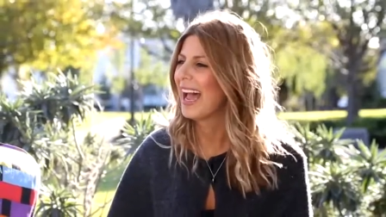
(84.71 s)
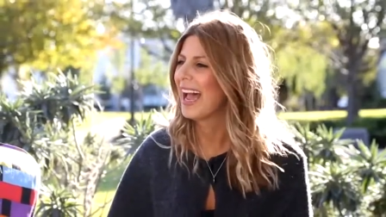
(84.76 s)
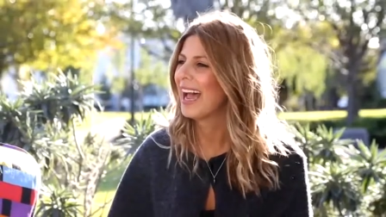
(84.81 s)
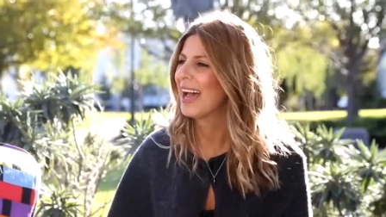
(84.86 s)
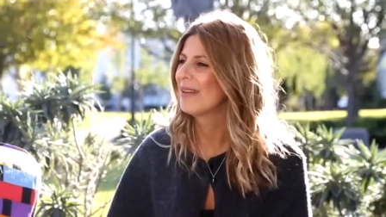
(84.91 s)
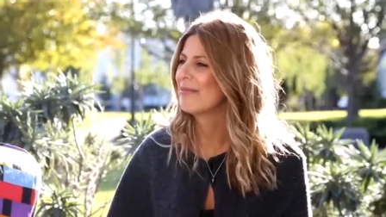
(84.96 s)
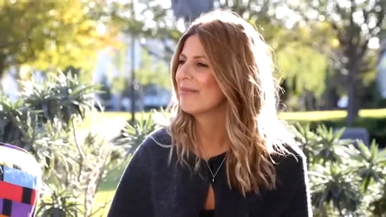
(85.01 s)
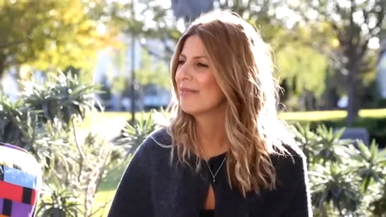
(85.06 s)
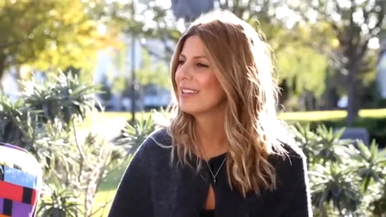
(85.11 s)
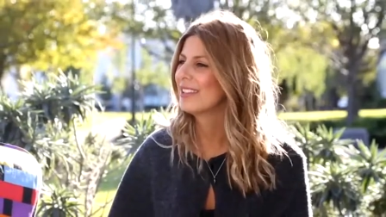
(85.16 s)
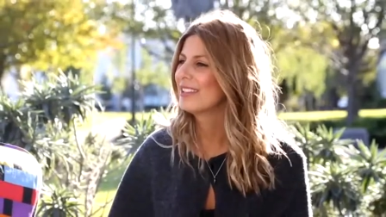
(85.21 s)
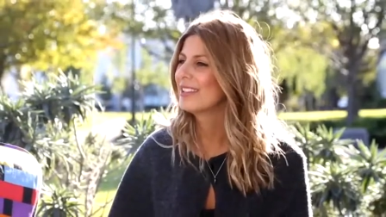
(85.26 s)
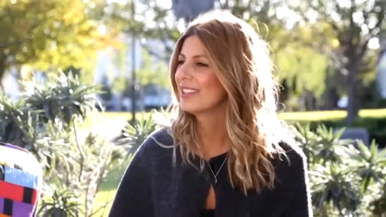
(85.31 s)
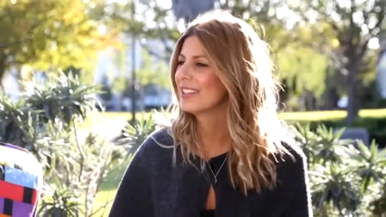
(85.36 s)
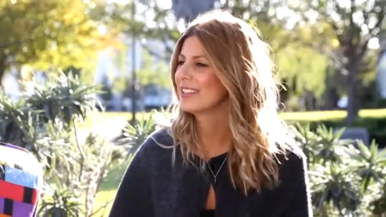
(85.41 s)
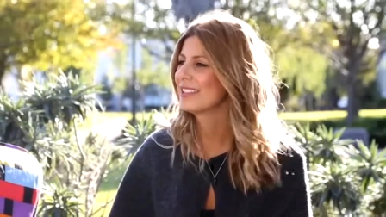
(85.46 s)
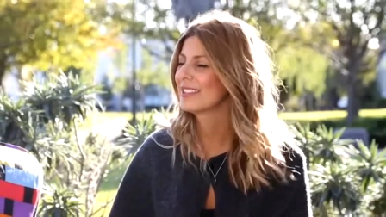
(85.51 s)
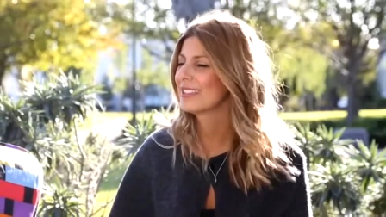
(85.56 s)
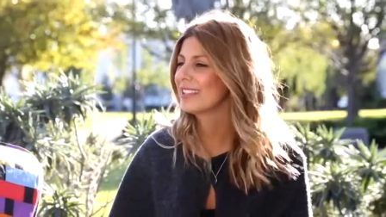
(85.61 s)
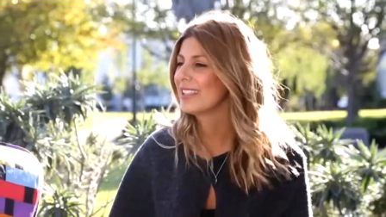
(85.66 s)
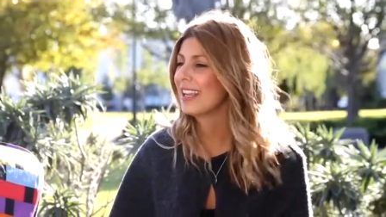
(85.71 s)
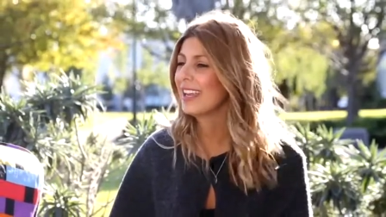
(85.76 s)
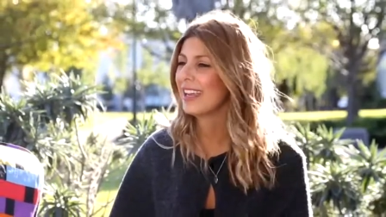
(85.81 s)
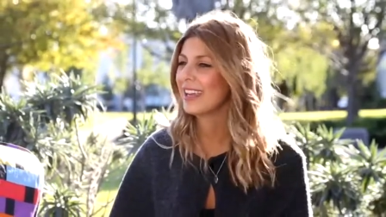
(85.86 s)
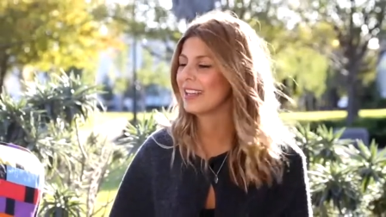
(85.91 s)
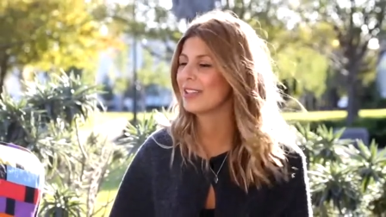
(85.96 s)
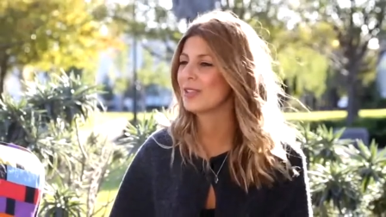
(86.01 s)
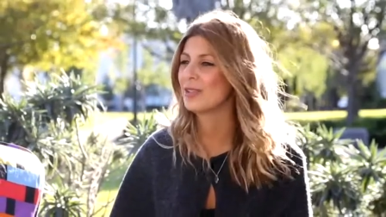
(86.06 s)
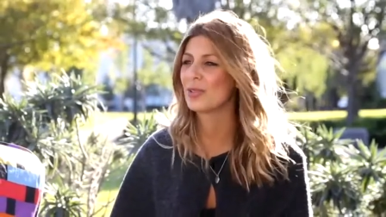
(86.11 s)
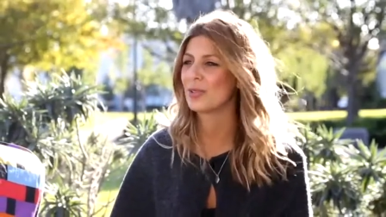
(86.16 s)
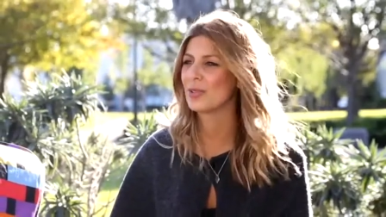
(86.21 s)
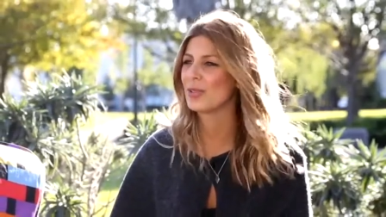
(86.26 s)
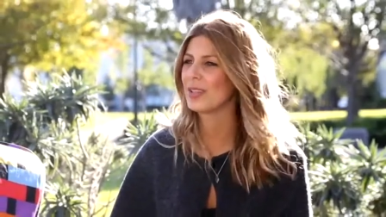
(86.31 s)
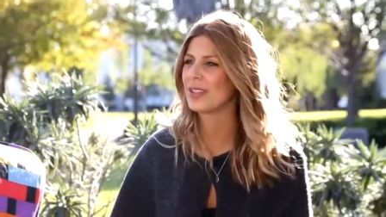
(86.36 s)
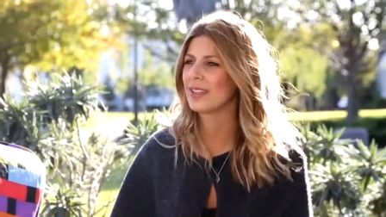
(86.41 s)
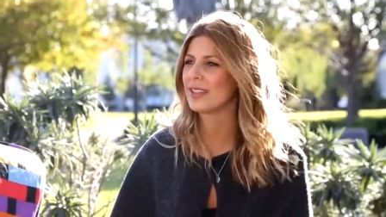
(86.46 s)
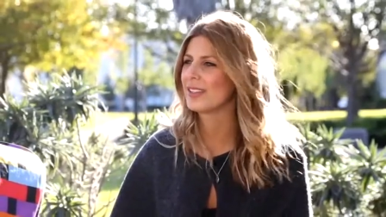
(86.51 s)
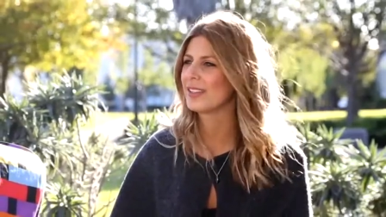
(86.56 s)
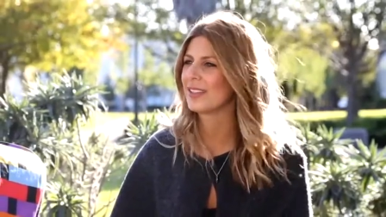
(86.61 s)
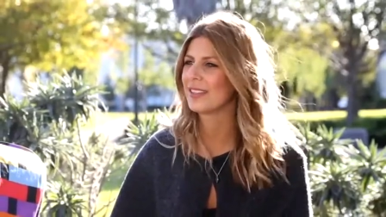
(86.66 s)
And just, yeah,
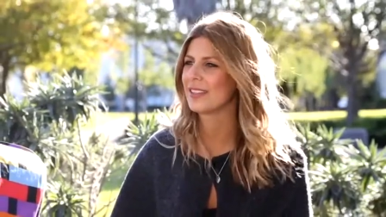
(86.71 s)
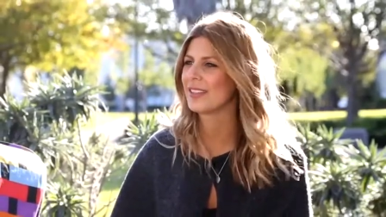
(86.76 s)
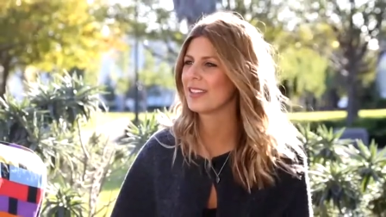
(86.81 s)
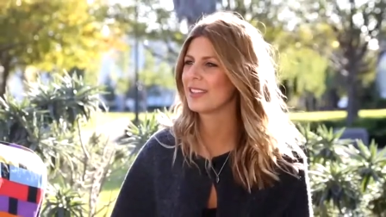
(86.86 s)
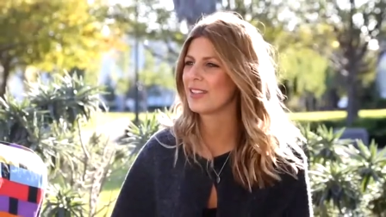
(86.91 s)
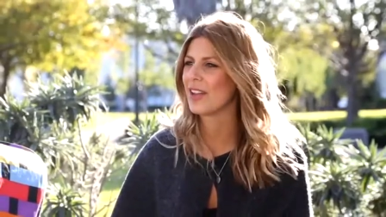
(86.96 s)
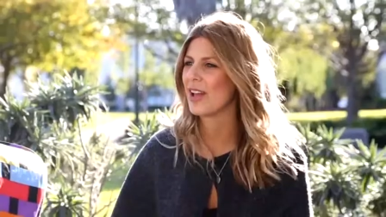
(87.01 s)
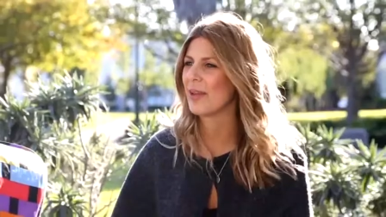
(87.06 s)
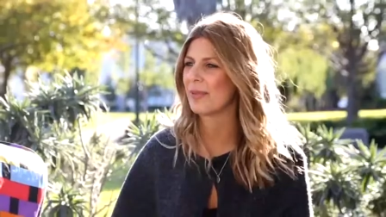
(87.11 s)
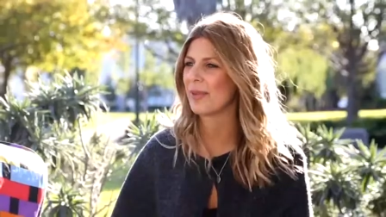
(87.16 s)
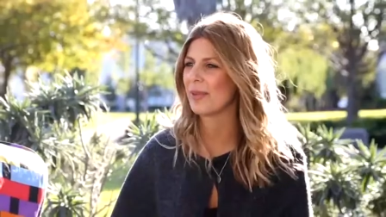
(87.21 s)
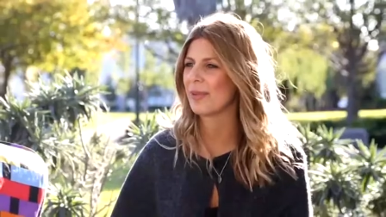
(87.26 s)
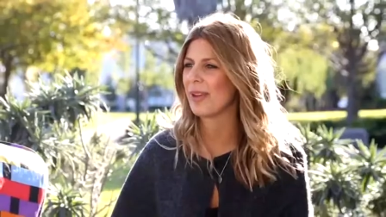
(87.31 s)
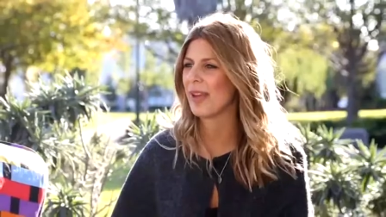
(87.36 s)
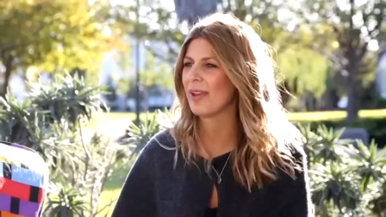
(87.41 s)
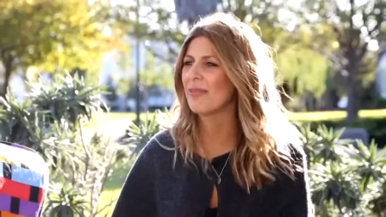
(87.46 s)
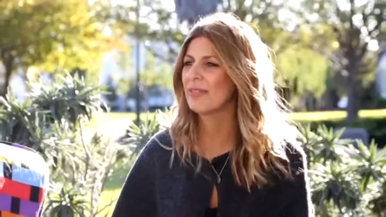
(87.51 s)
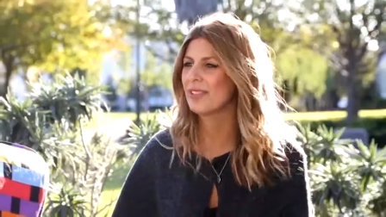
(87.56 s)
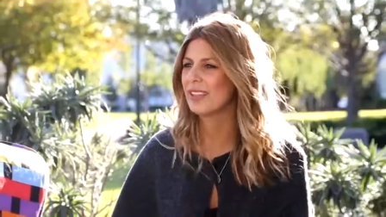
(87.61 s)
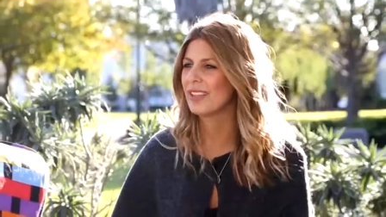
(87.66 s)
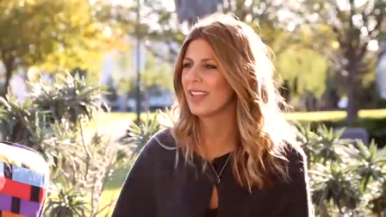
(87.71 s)
enjoying the time that we have